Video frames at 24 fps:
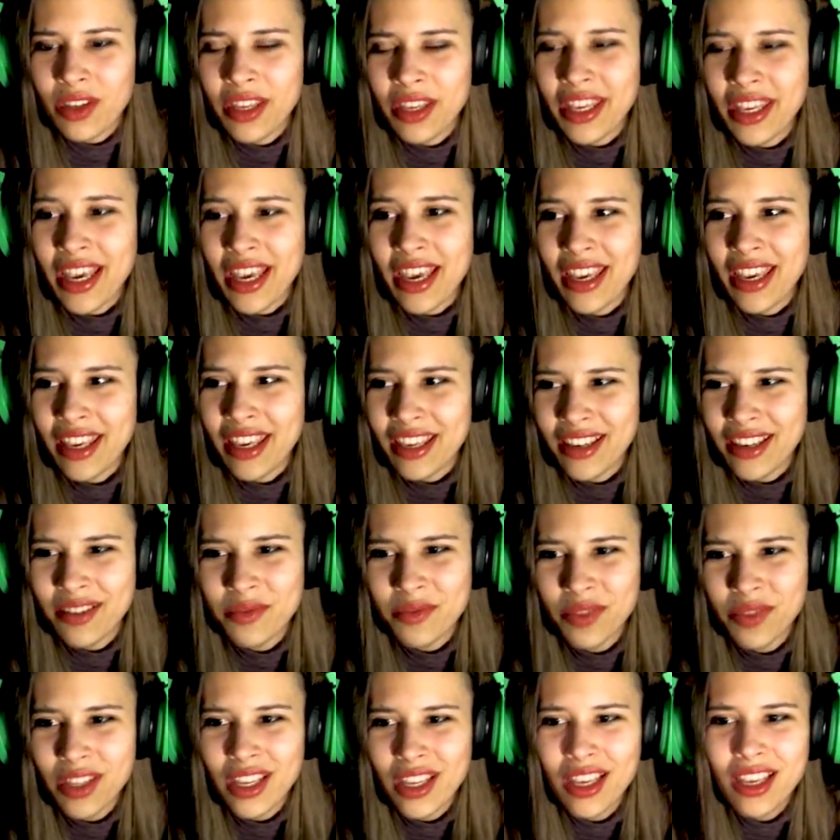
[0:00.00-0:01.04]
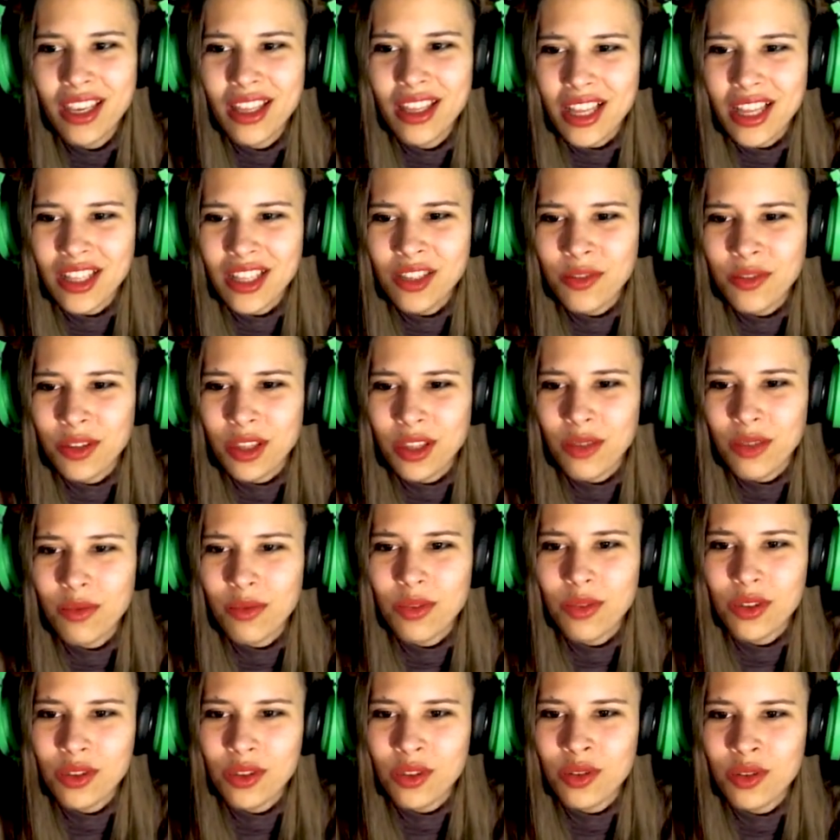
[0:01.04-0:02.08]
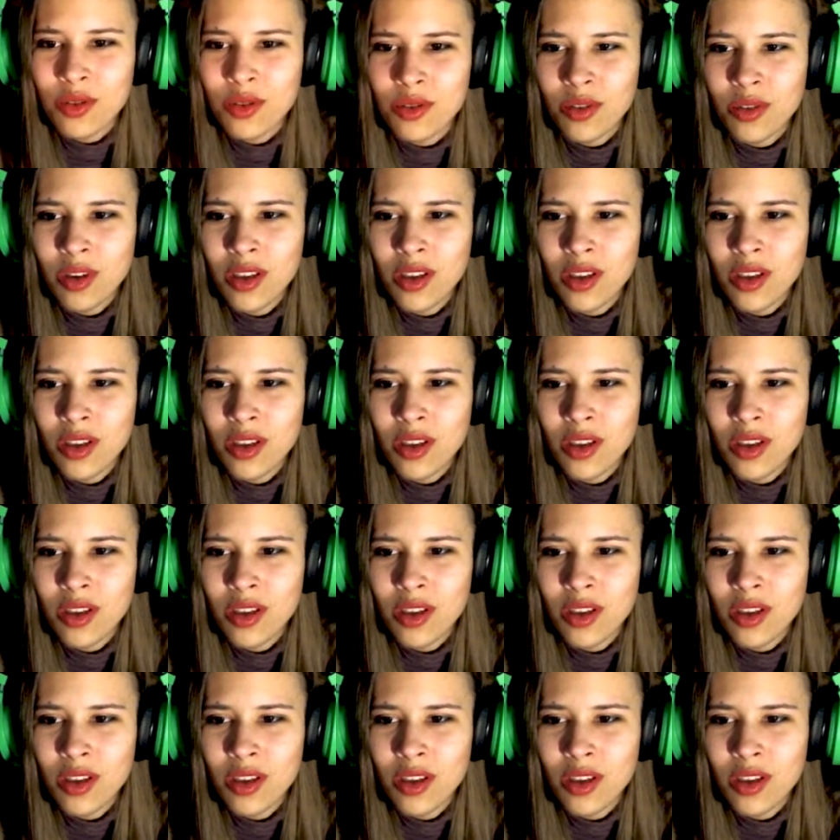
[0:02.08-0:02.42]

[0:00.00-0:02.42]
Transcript: Yay. That's what I want to.